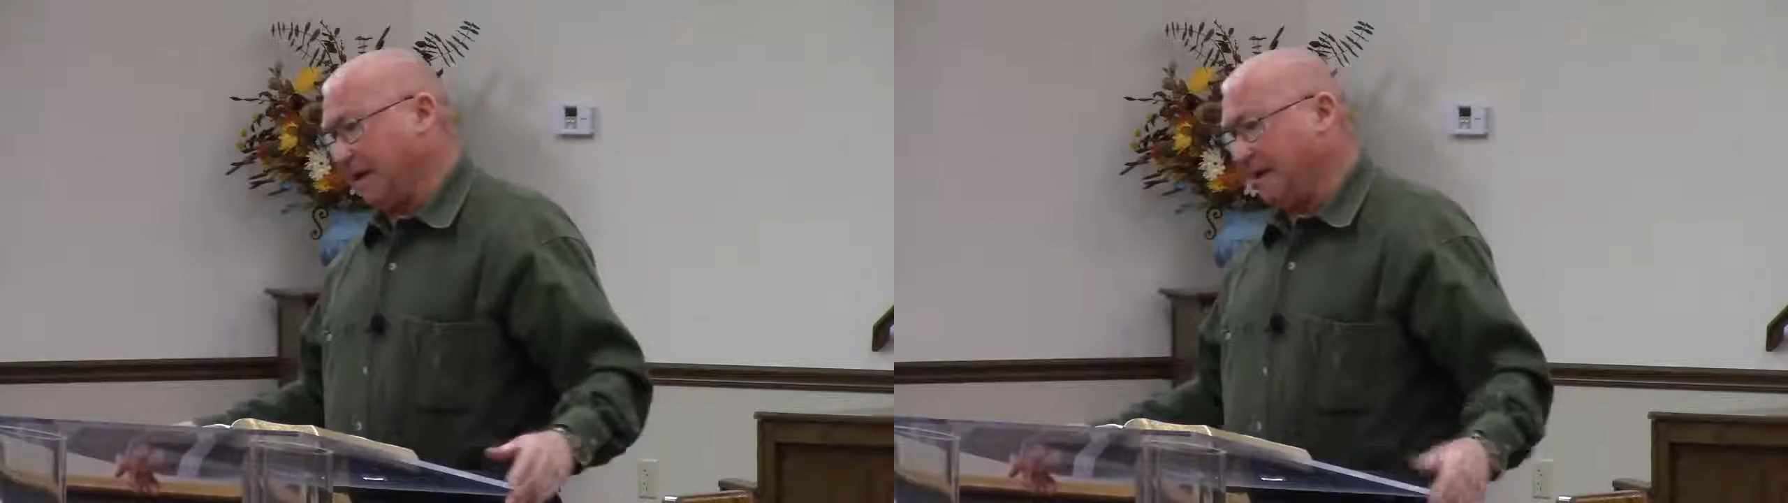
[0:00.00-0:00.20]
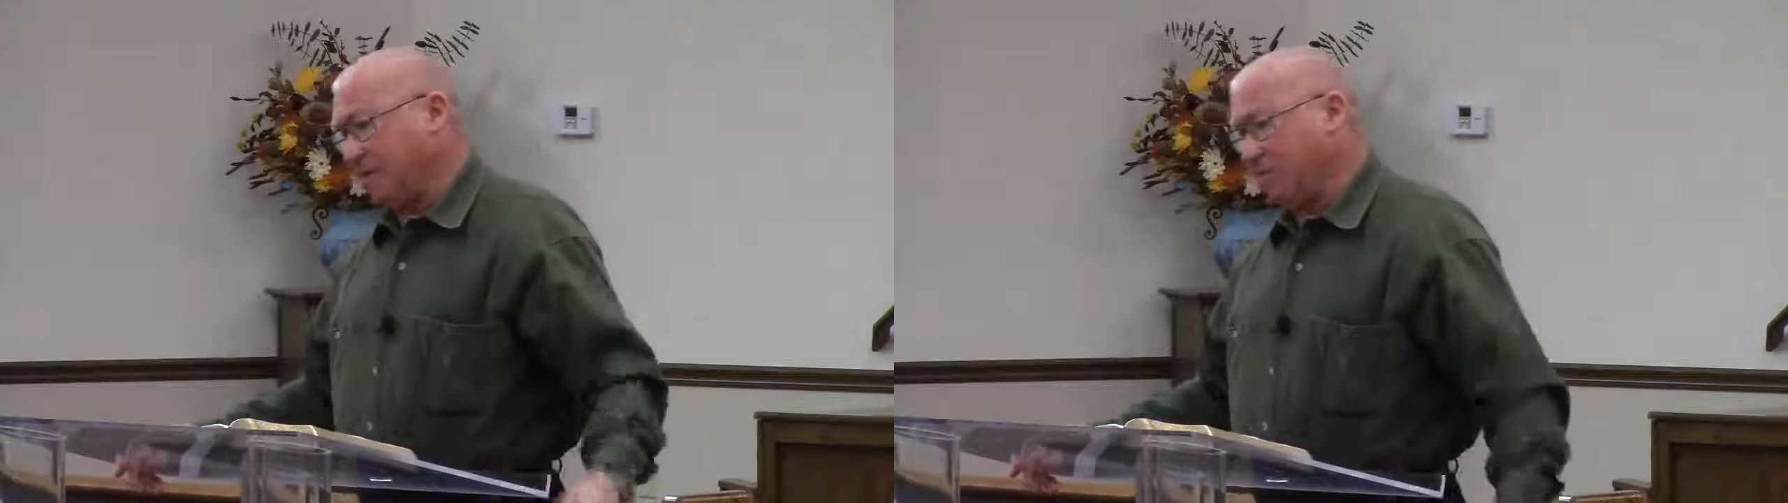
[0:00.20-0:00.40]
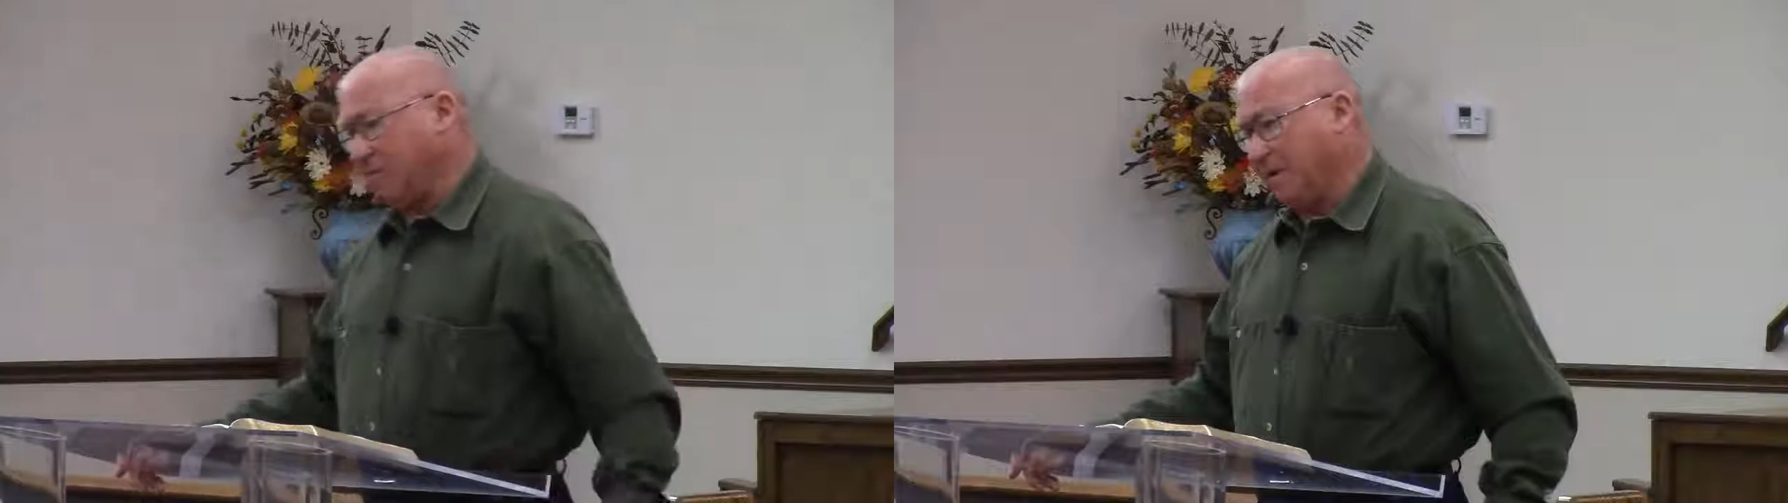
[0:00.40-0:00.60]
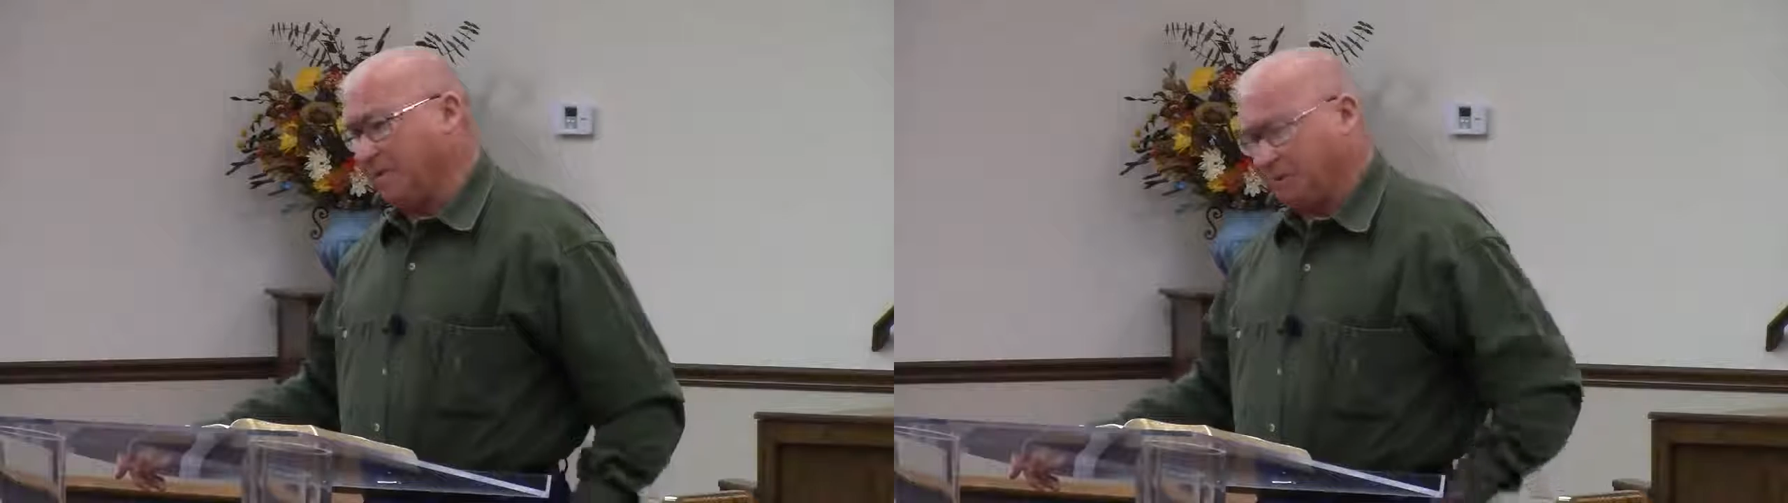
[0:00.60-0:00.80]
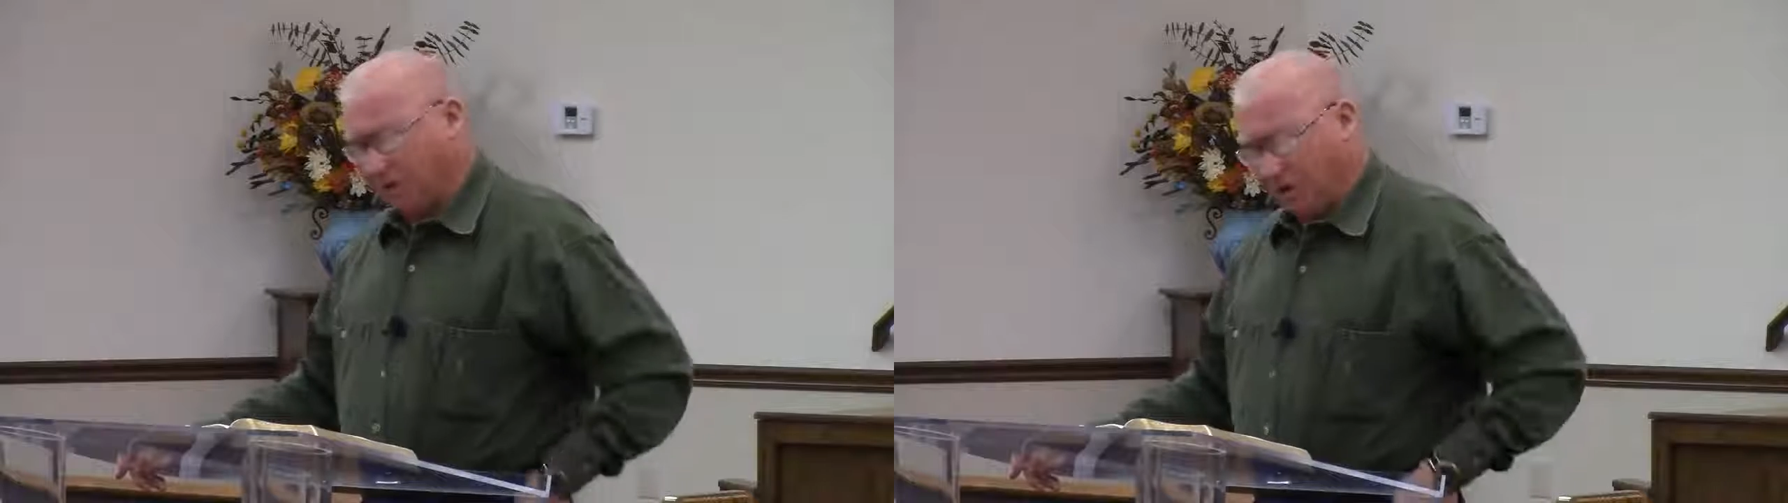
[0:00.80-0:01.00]
told
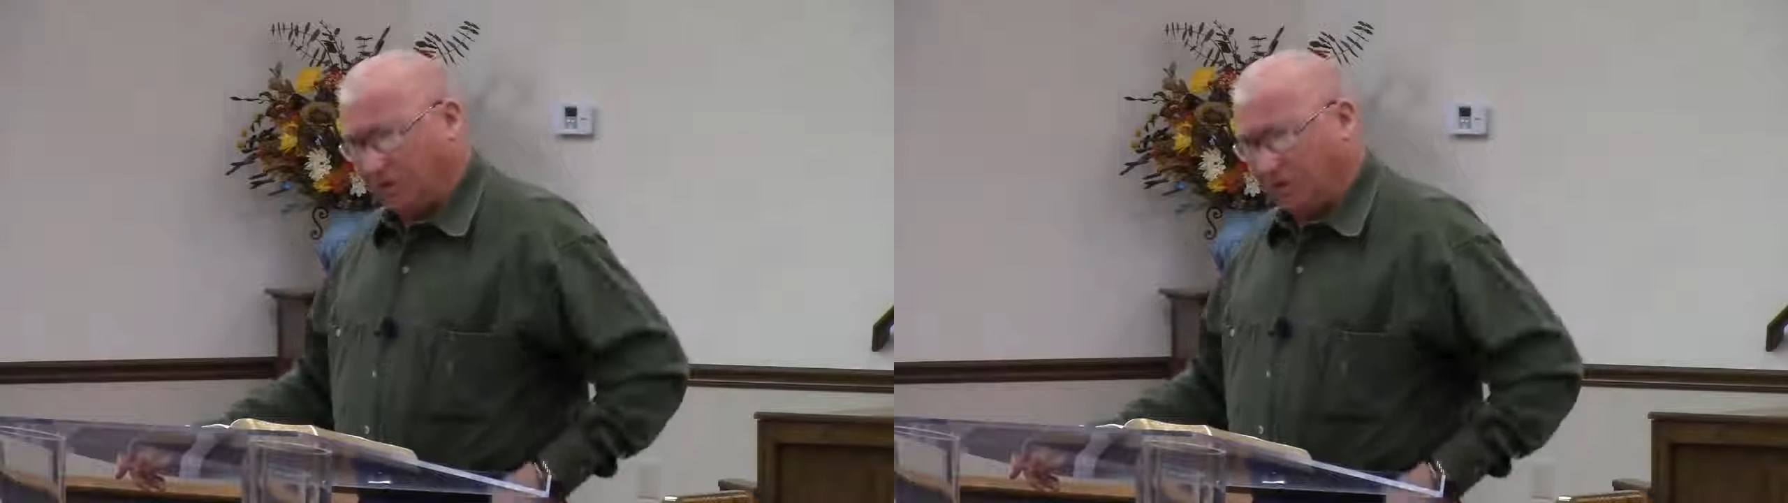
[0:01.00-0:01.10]
people,